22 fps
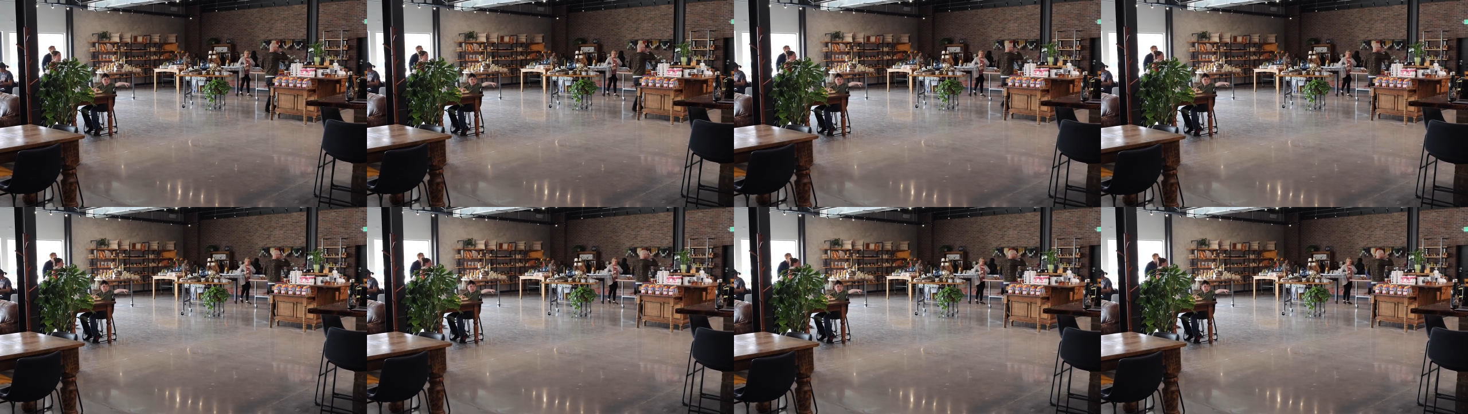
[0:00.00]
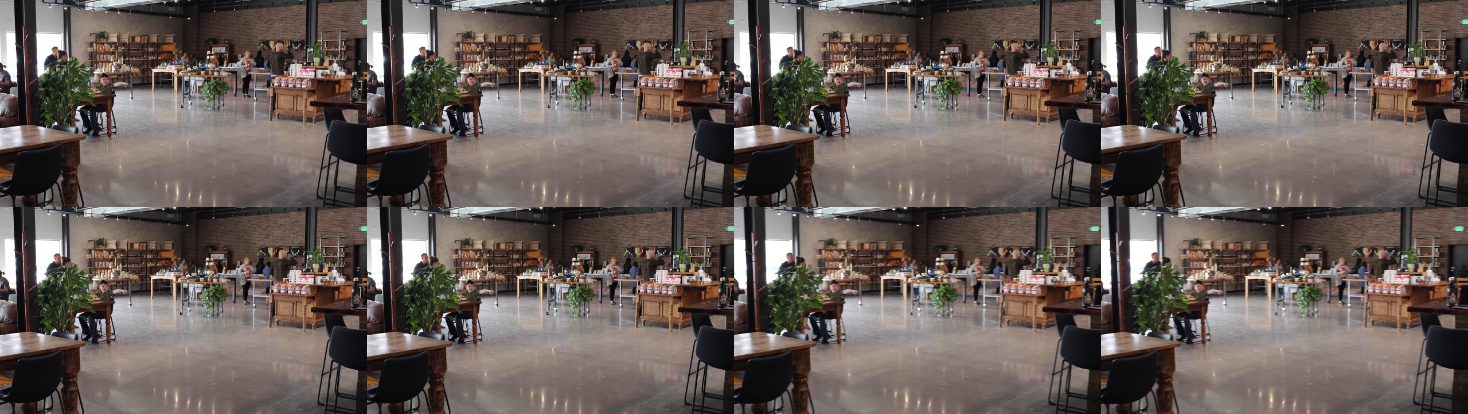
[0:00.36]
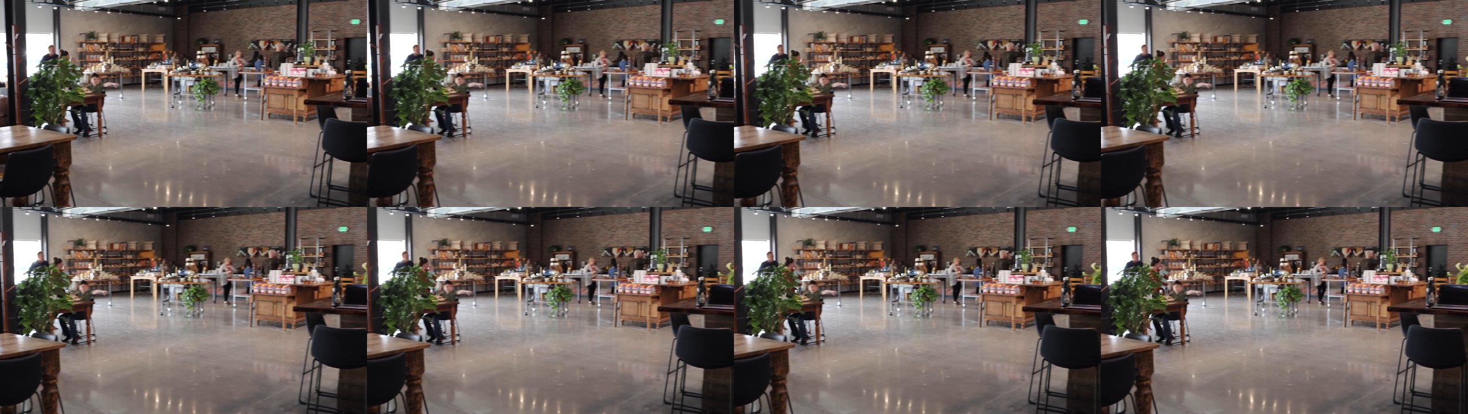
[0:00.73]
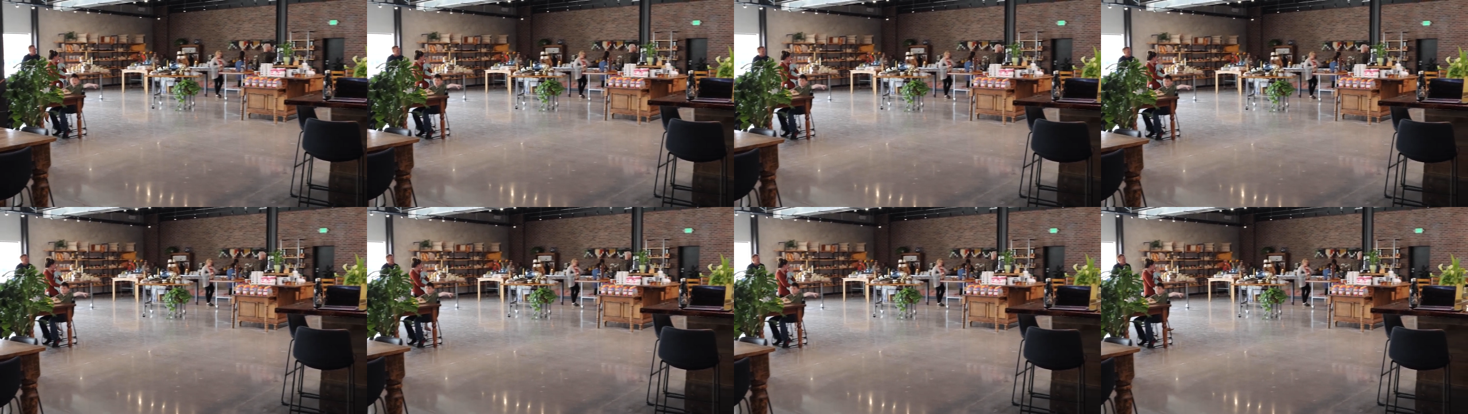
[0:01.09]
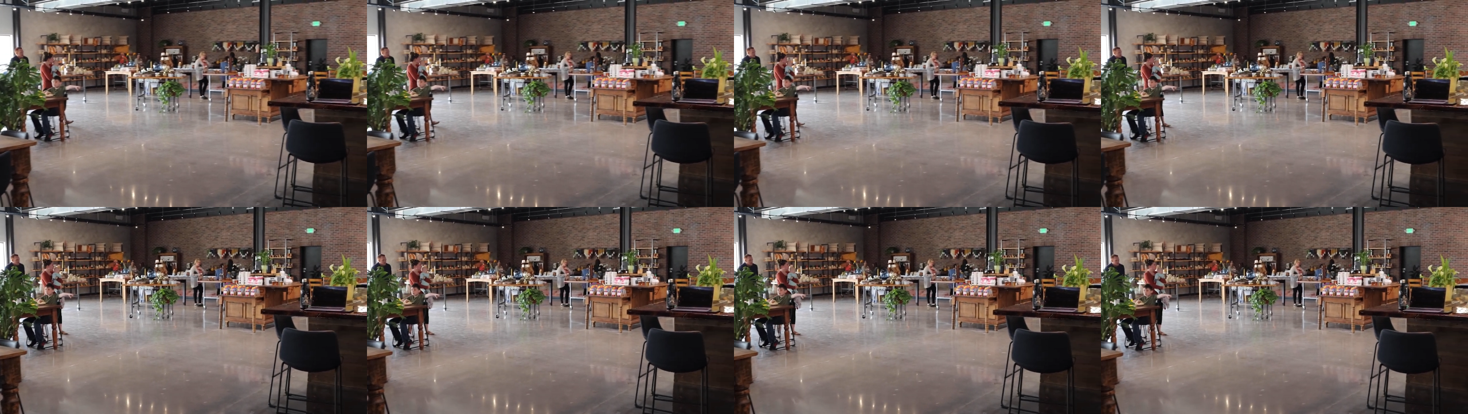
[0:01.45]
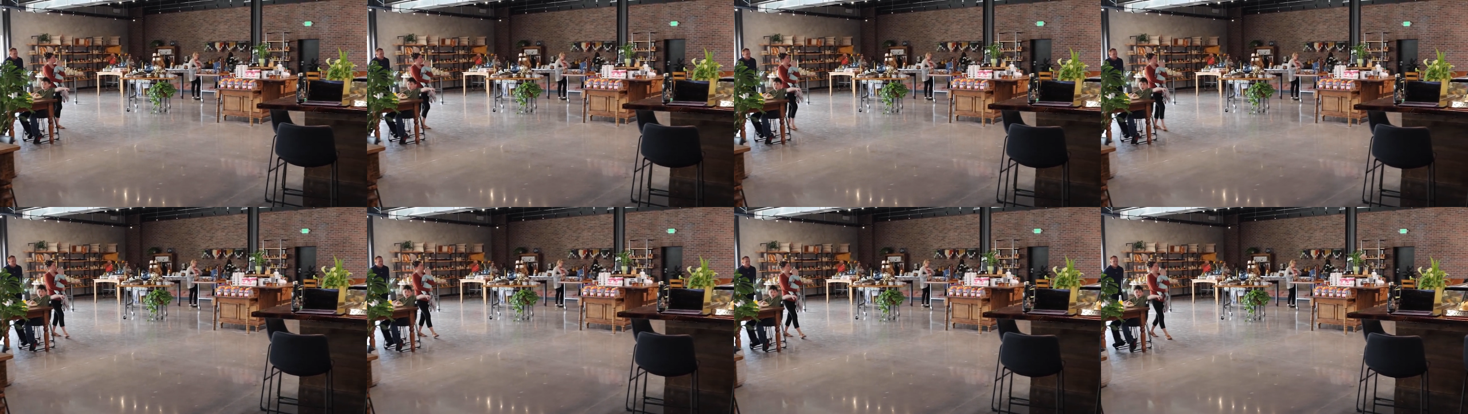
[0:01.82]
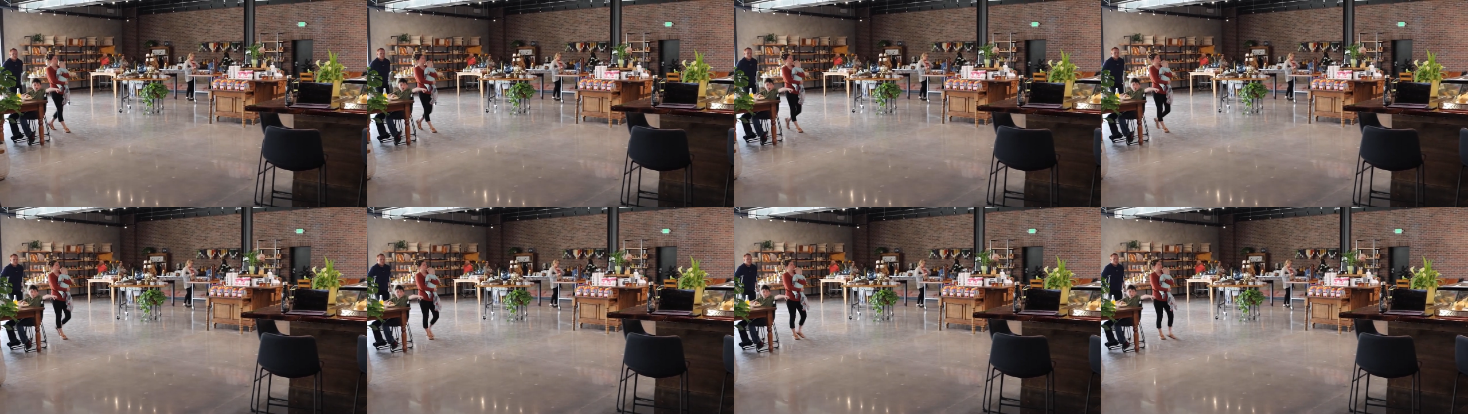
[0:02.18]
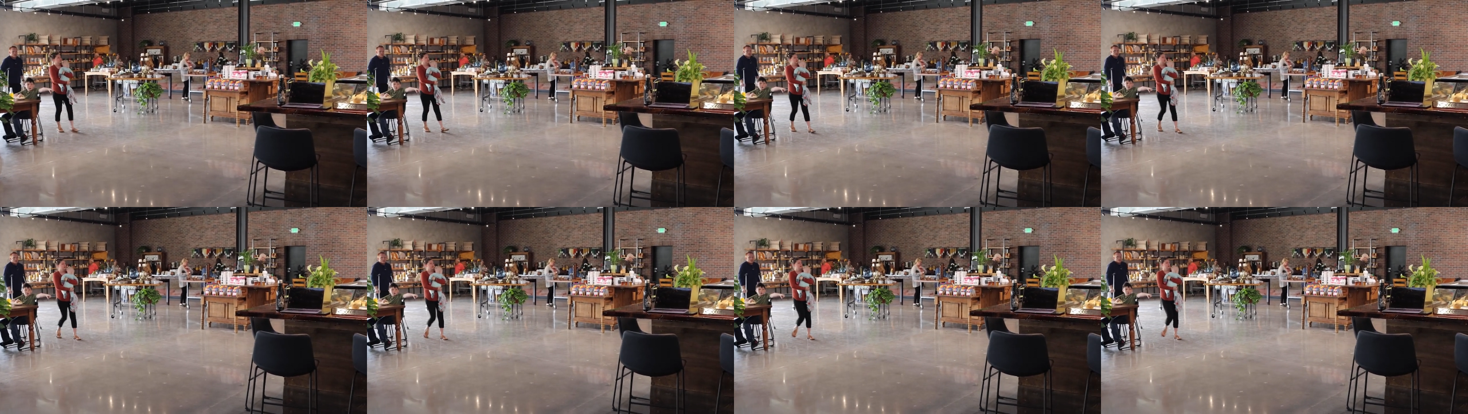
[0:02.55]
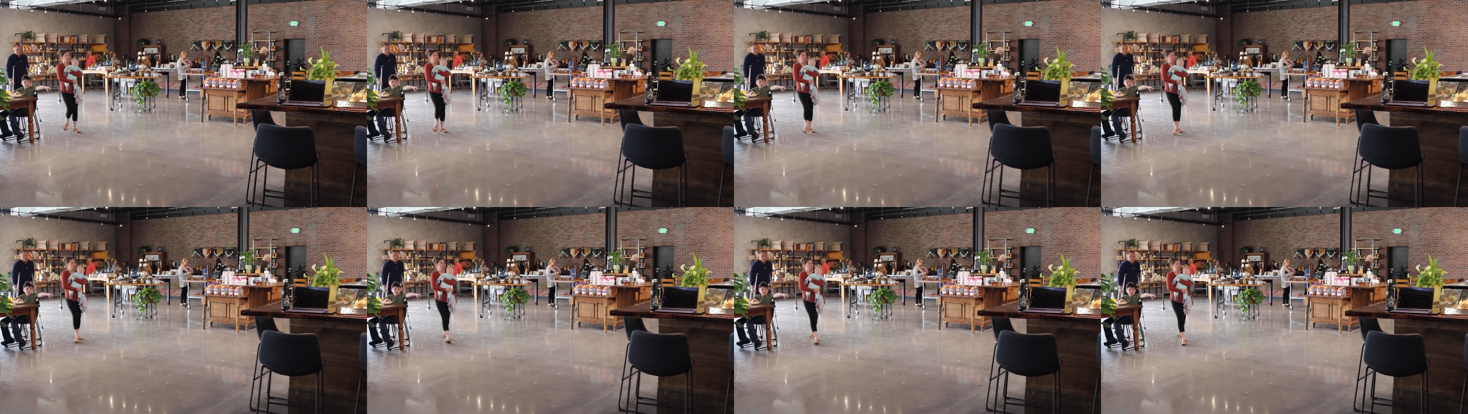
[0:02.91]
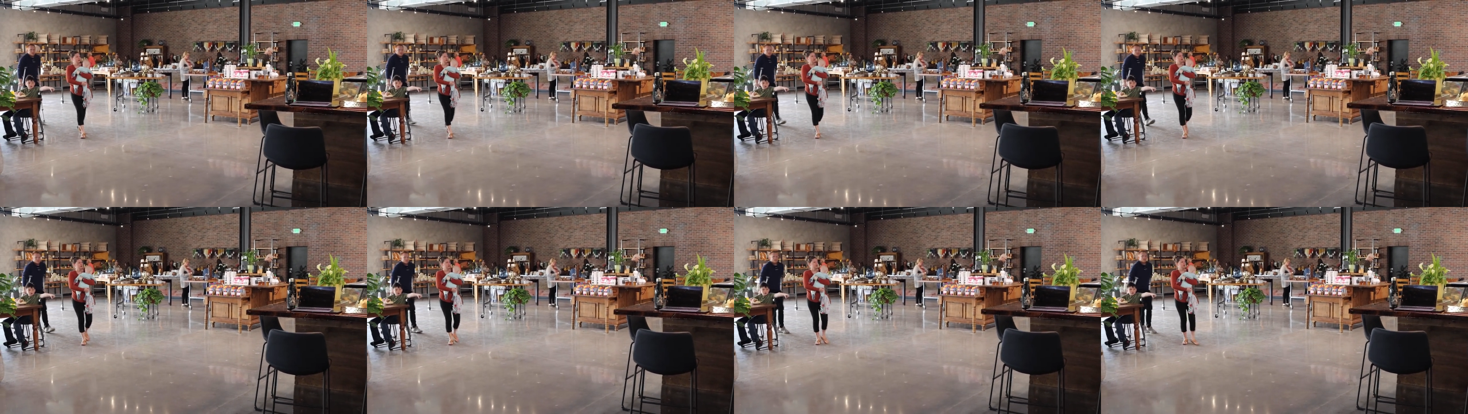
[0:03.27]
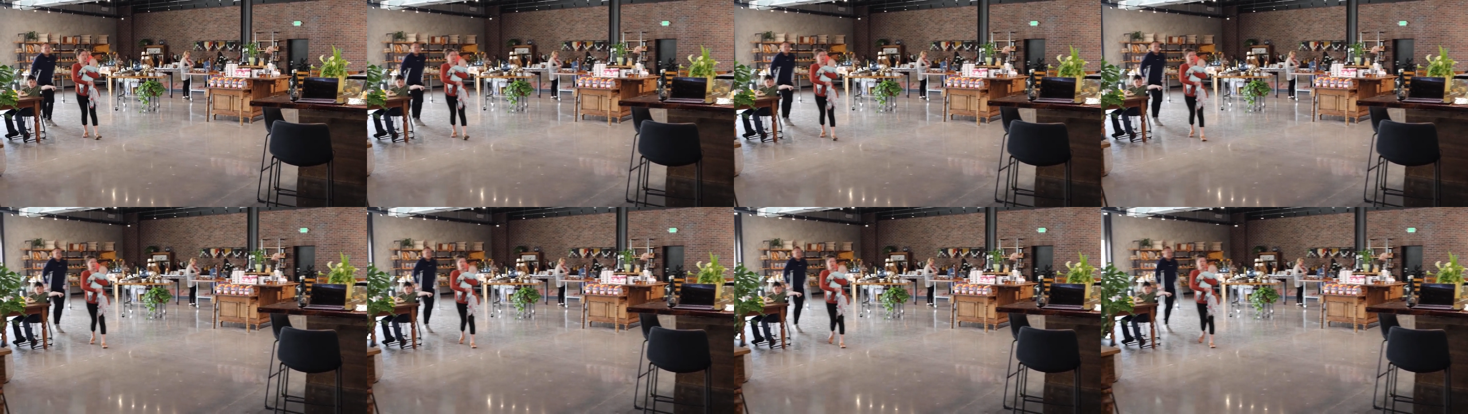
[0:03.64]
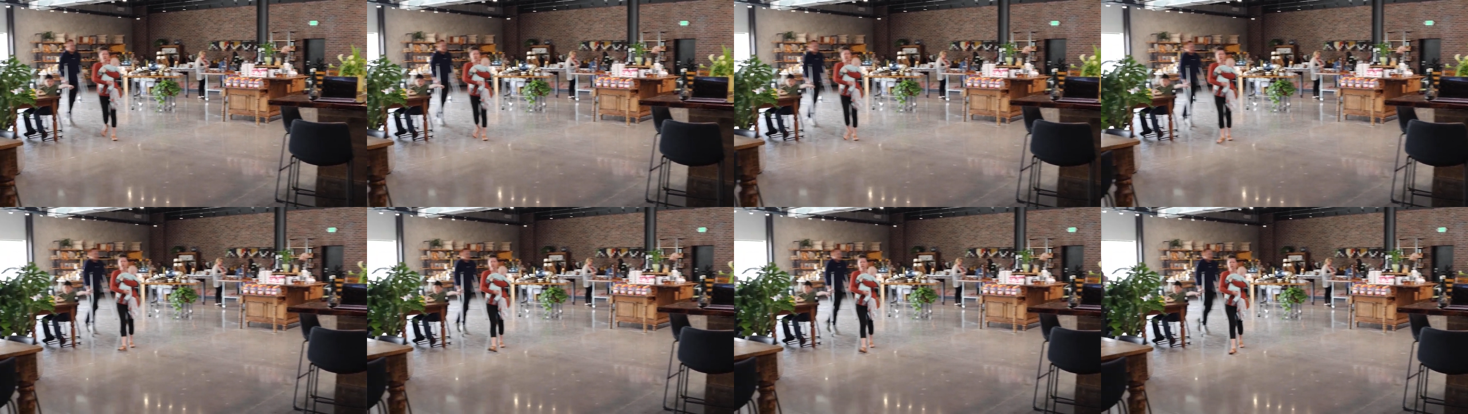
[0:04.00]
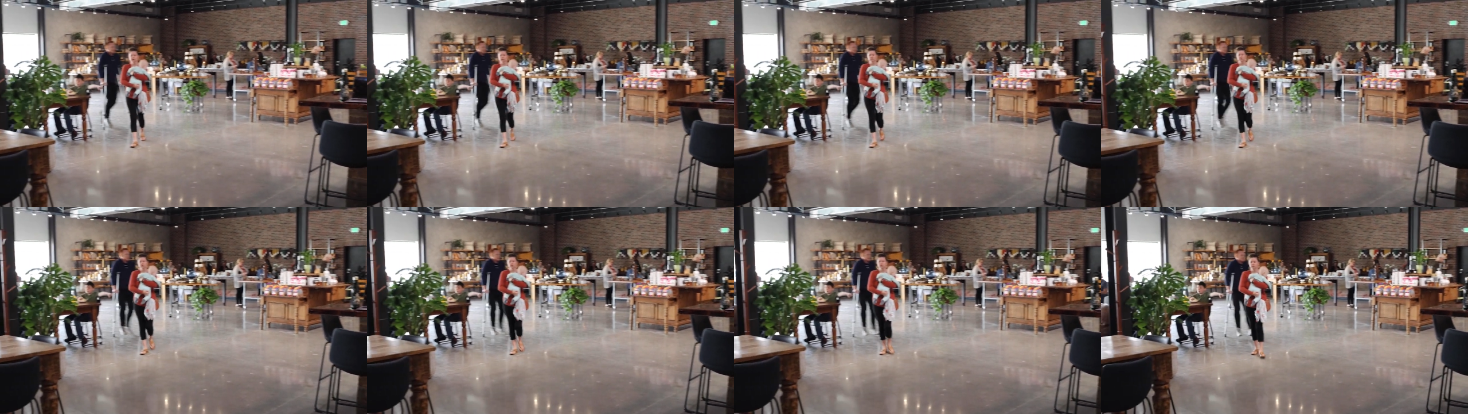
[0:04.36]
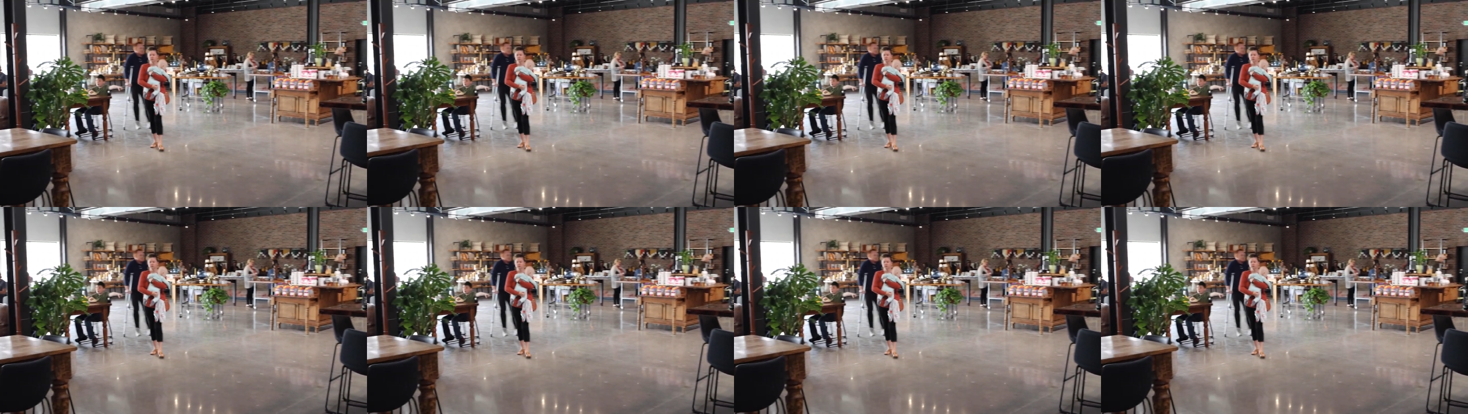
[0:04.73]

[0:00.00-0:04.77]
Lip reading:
(no speaker visible)